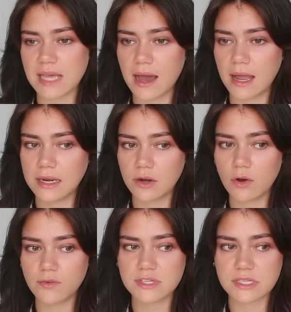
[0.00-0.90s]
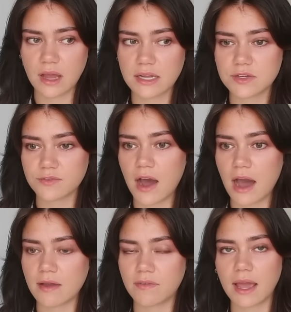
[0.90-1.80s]
sat in an office 9 to
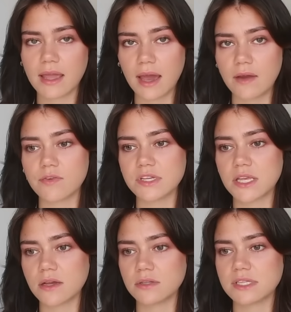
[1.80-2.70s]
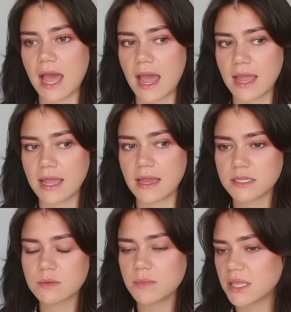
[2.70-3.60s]
5 like every single day
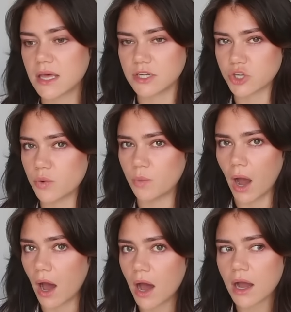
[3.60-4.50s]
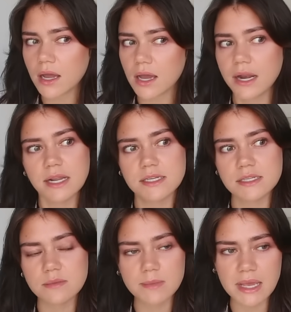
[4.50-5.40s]
doesn't mean that I don't work, and it
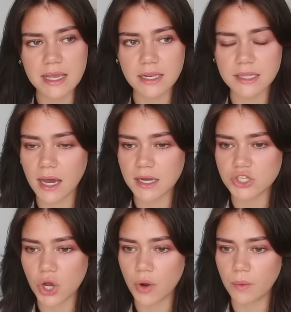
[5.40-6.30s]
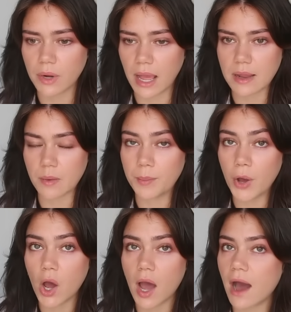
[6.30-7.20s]
doesn't mean that I don't like
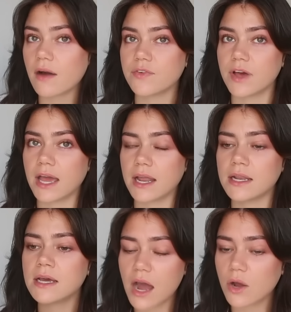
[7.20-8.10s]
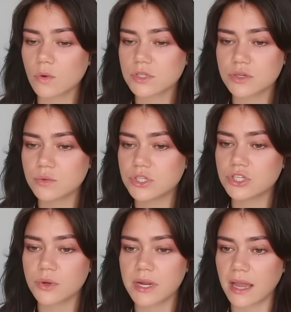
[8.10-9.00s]
put effort in. I
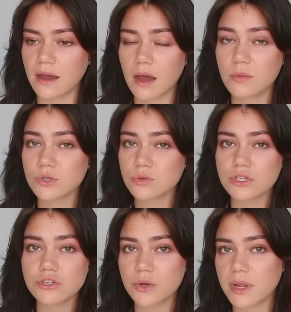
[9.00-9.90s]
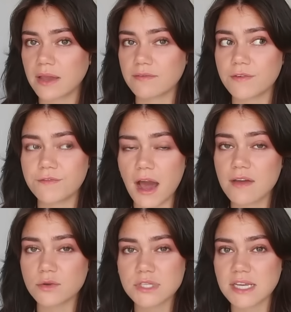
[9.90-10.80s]
was also doing it for
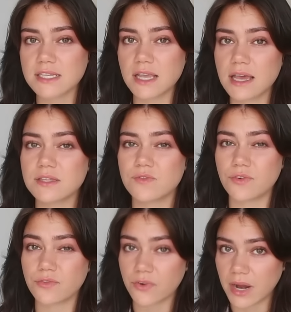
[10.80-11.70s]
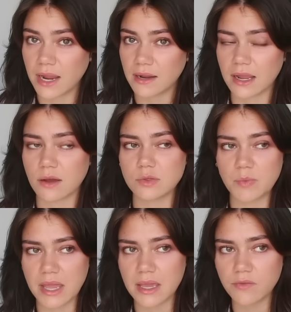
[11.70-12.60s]
5 or 6 years for free. Like, I was
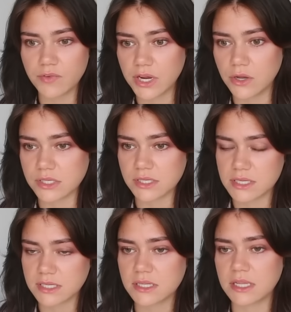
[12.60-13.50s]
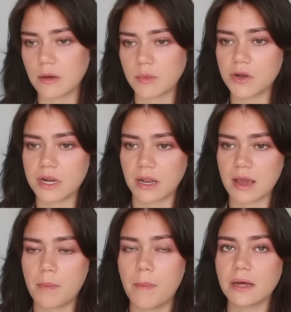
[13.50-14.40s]
making videos, consistently uploading,
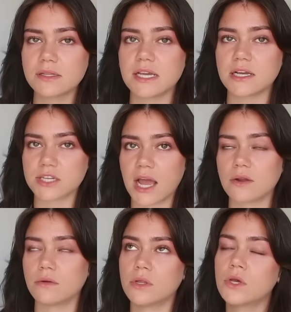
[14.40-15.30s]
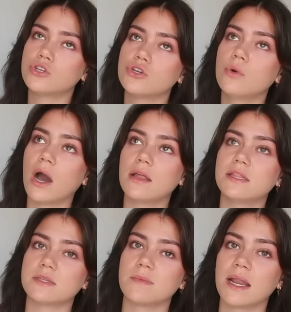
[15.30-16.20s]
like building a channel to earn
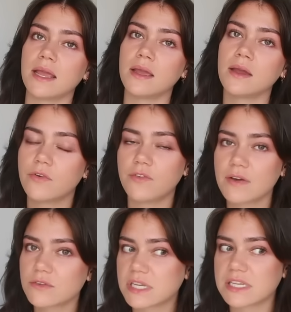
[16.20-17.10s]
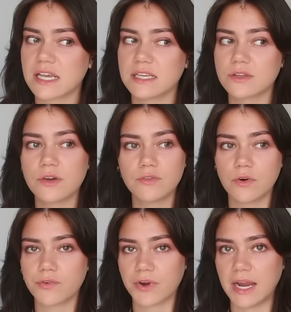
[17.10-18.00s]
this money for 5 or 6 years
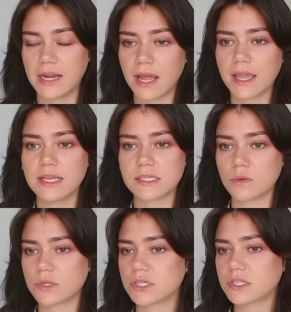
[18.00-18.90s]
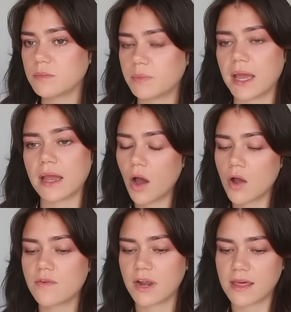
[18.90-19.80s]
for free. Like, it's not just some big
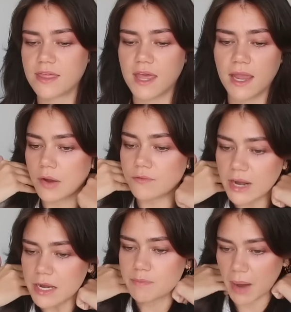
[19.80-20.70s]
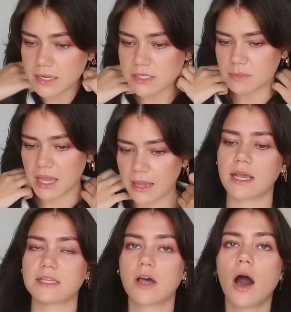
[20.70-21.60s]
overnight thing. It really bugs me.
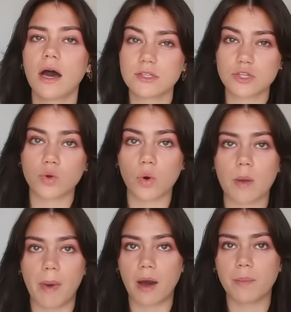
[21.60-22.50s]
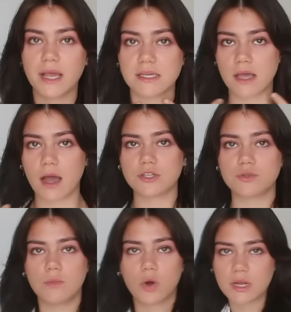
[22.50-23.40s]
It's hard to talk about because I'm
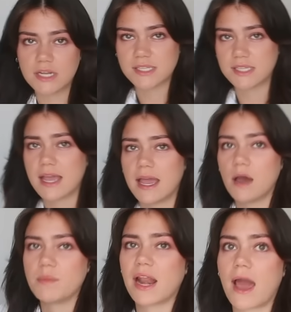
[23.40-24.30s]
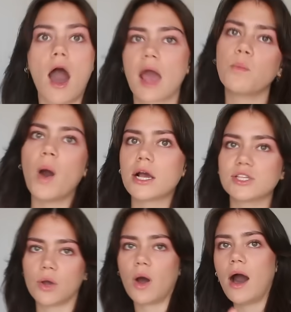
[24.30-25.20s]
not gonna sit here and be like, I work
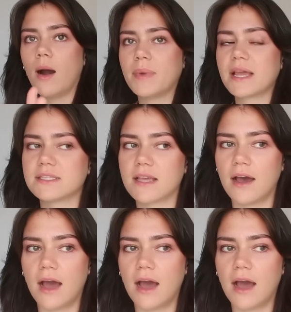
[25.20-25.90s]
so hard, because